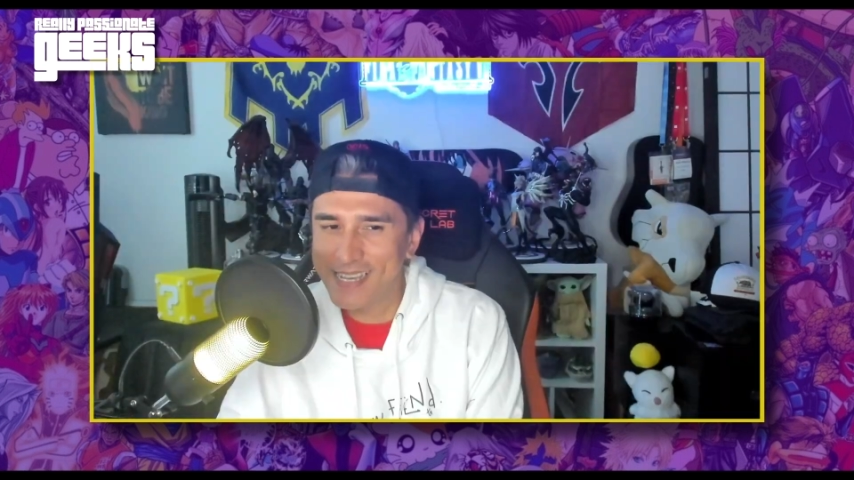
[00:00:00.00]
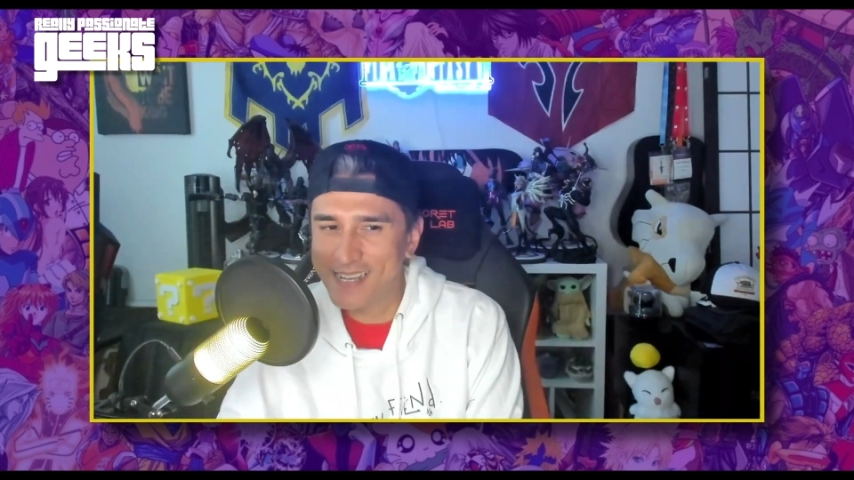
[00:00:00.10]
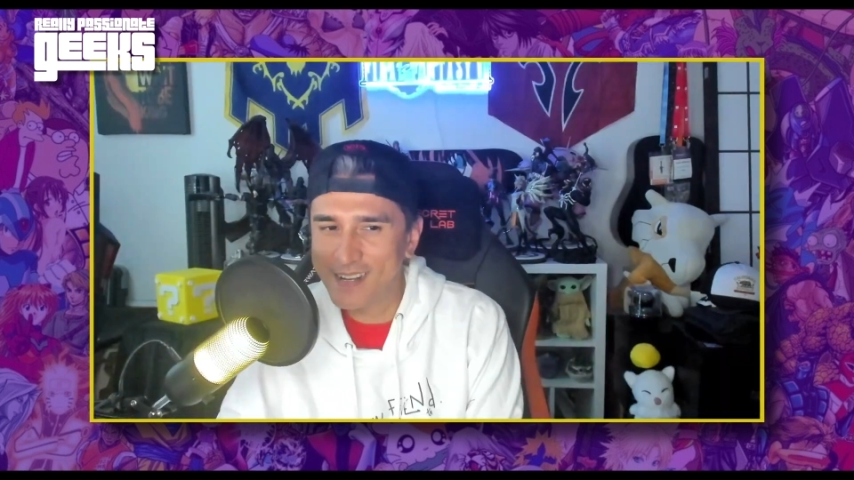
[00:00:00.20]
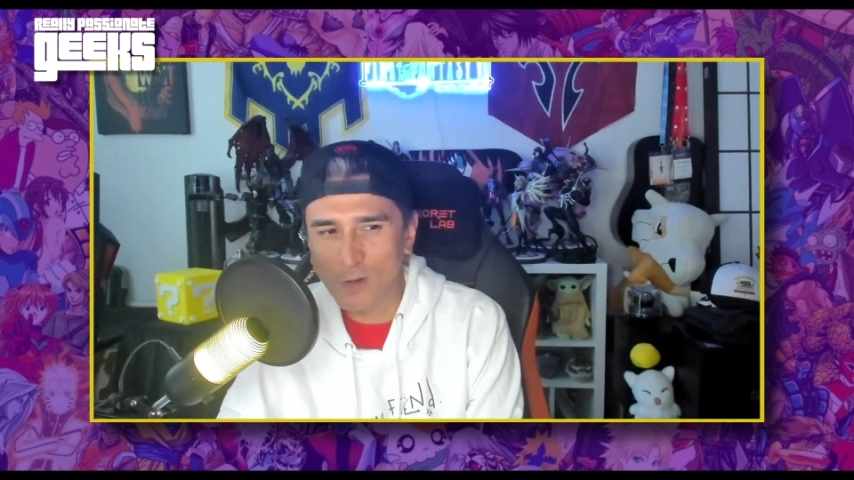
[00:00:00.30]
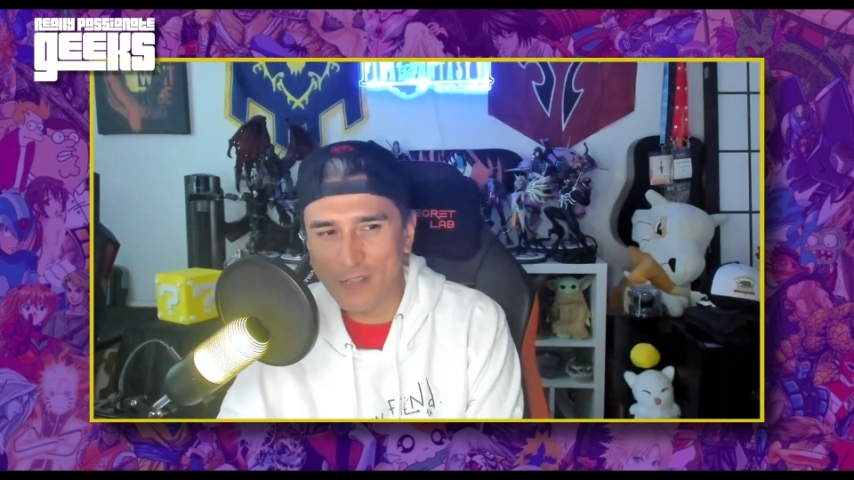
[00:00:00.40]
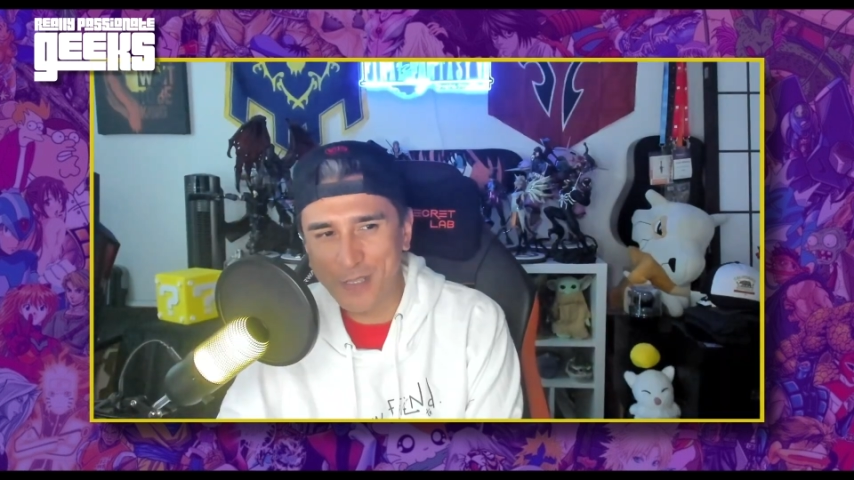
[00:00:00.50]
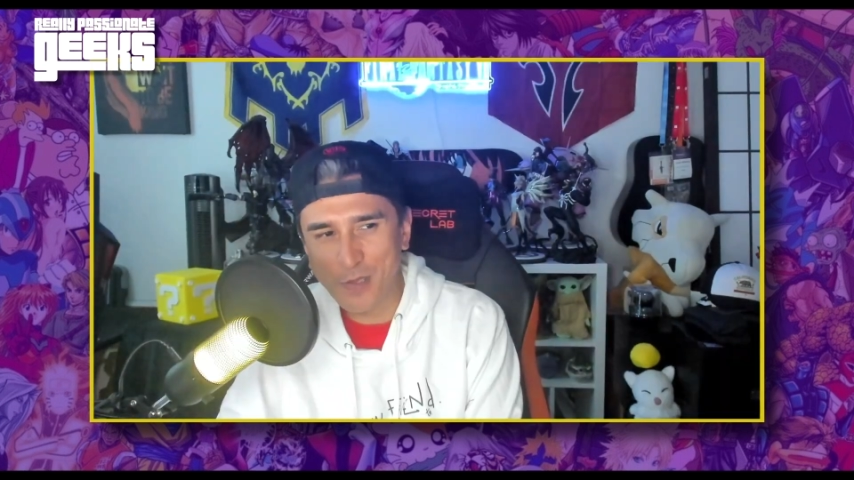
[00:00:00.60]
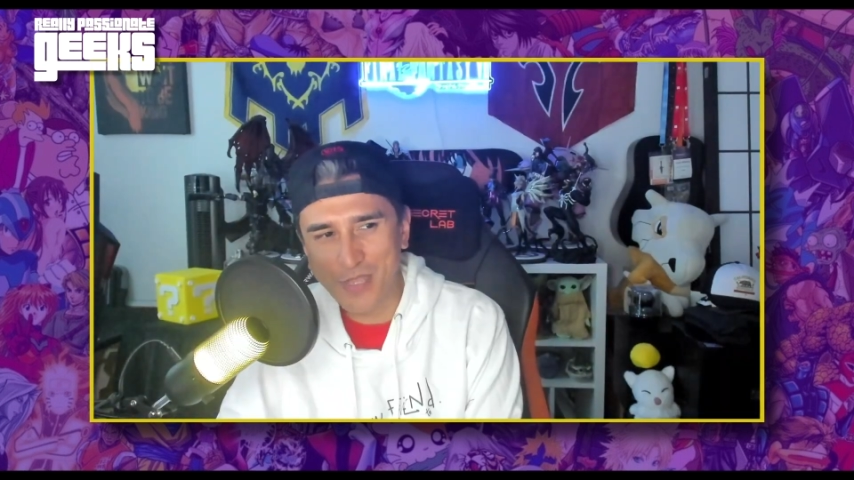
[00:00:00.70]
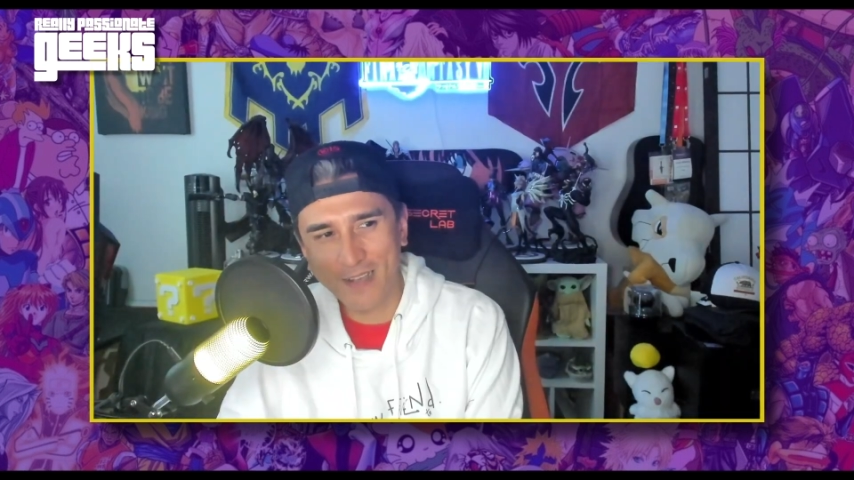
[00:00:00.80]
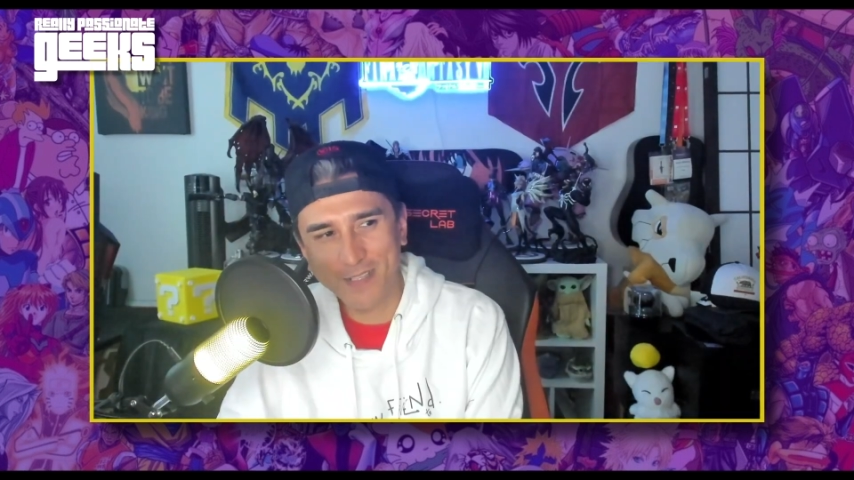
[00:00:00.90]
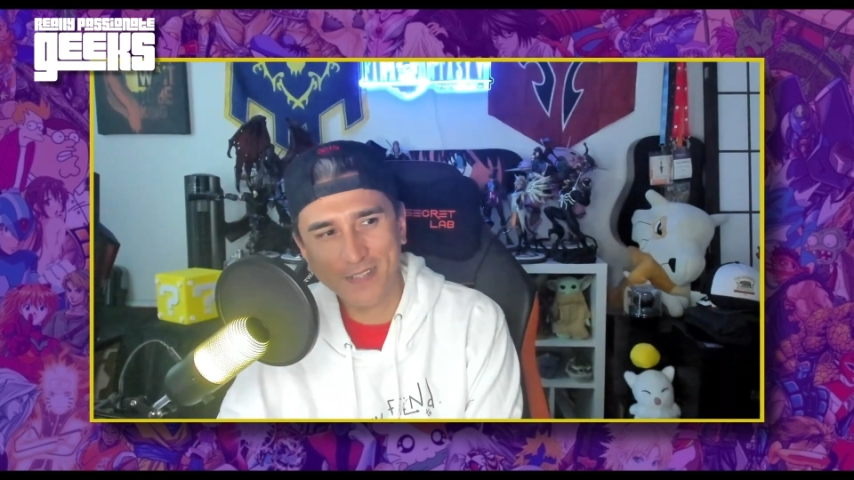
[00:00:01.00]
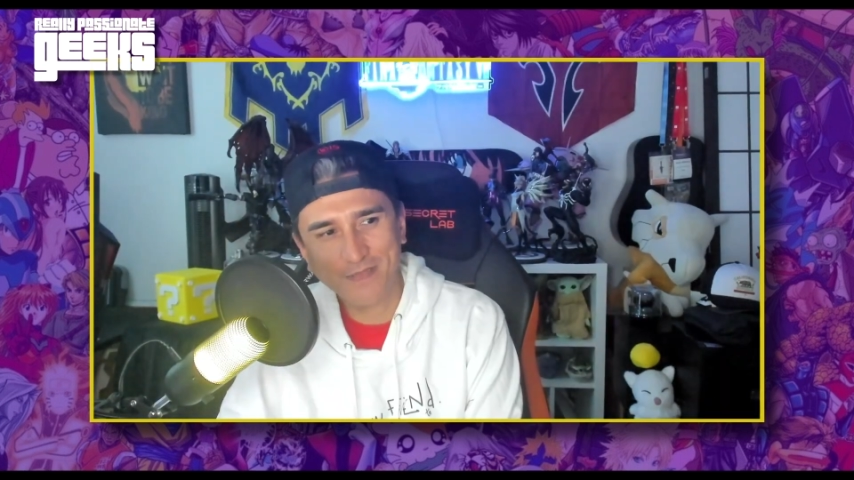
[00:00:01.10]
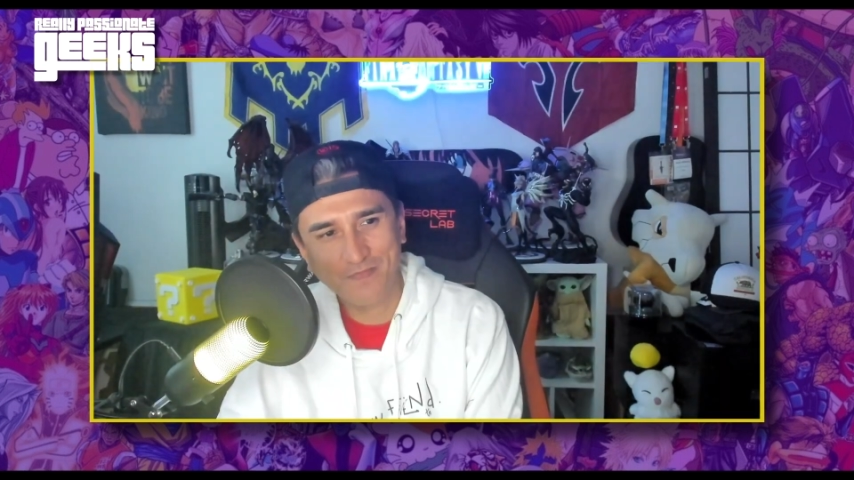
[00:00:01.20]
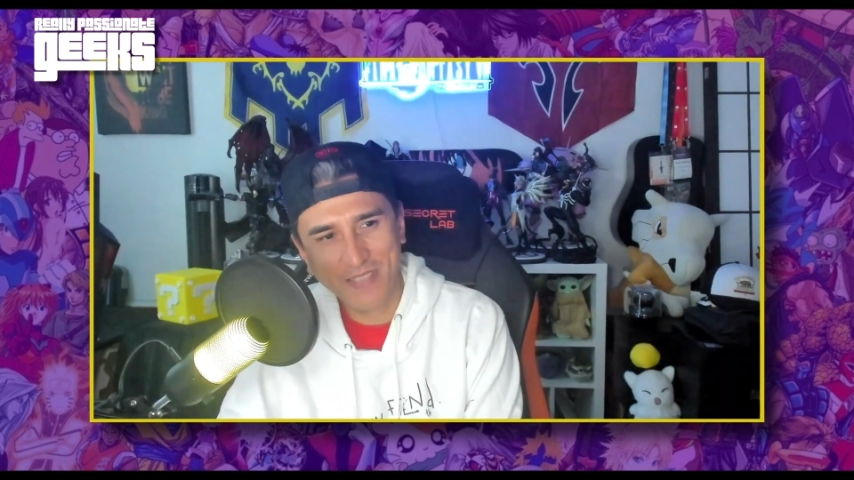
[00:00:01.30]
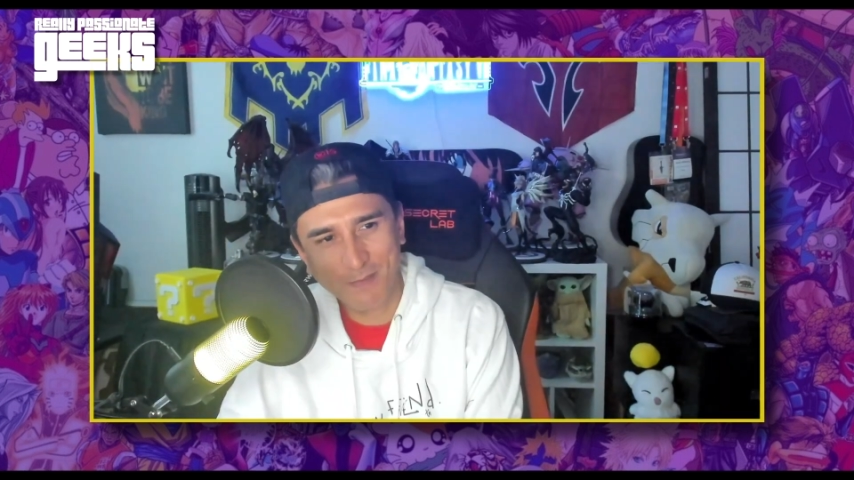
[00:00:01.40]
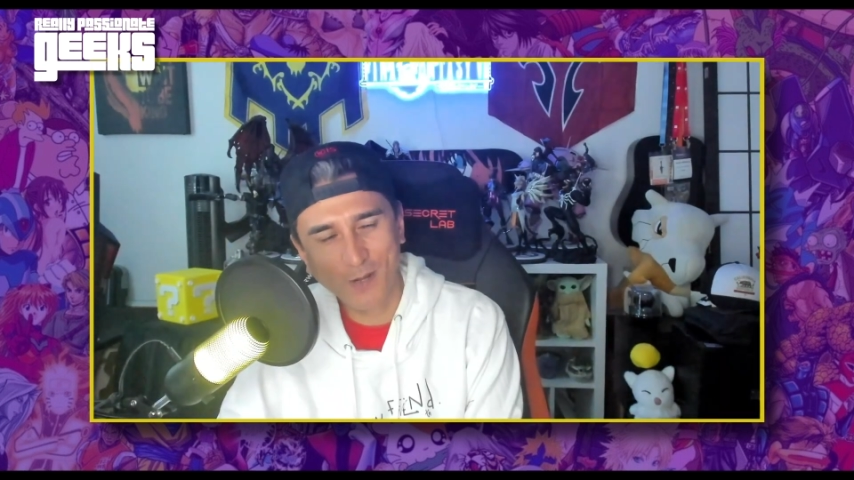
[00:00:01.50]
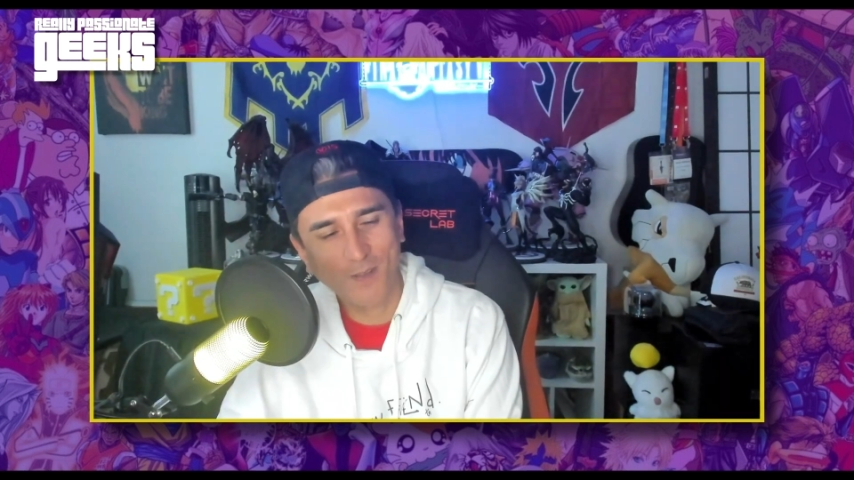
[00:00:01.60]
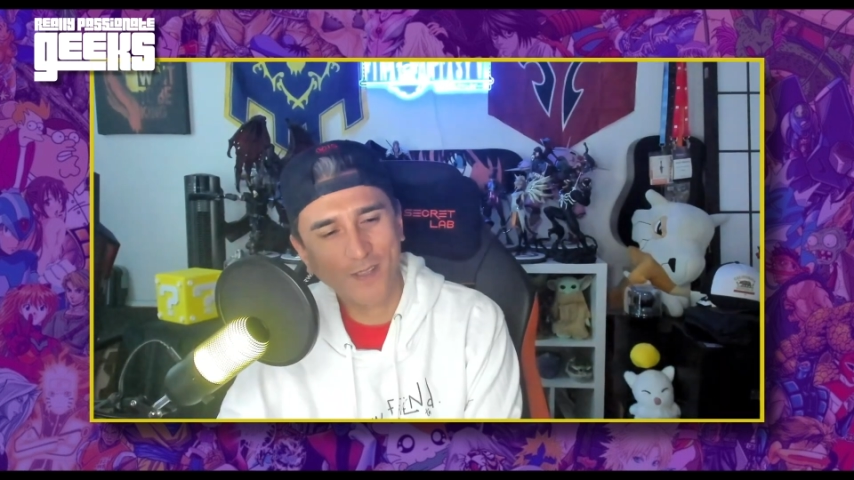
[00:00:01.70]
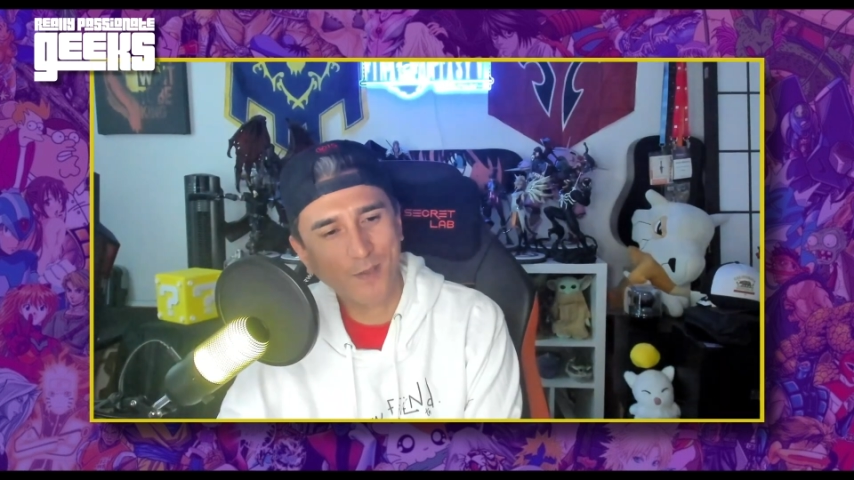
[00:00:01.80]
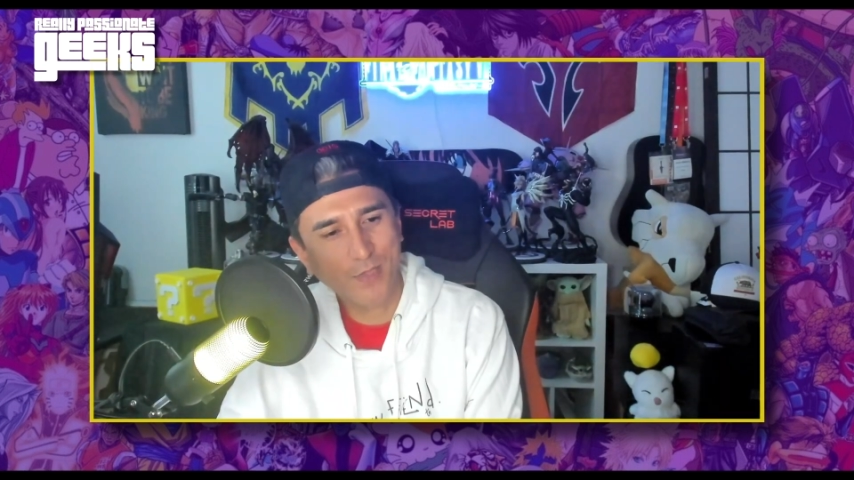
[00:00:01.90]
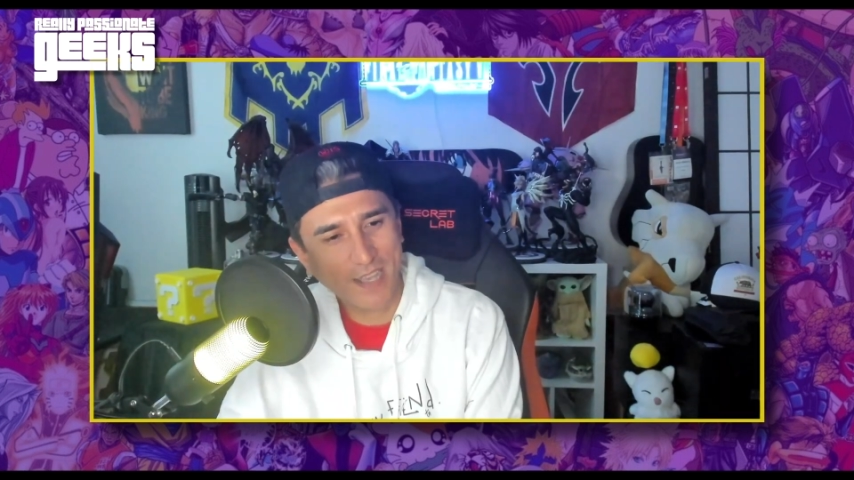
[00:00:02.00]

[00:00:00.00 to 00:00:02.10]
Early 2000. That was early 2000.